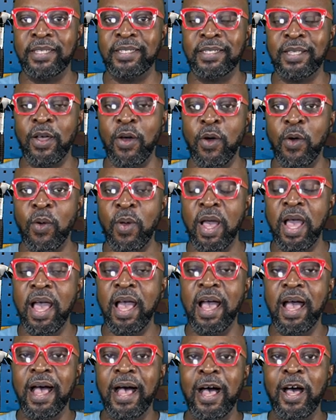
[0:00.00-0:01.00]
So
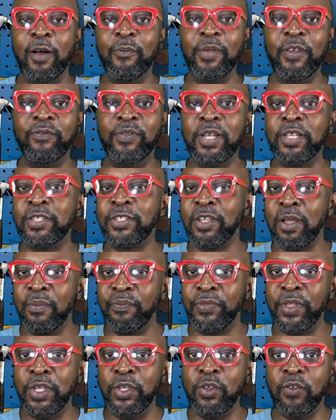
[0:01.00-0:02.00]
if there's
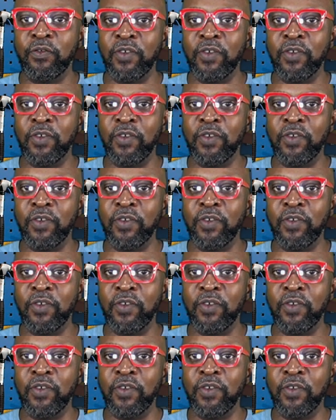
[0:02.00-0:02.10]
something you're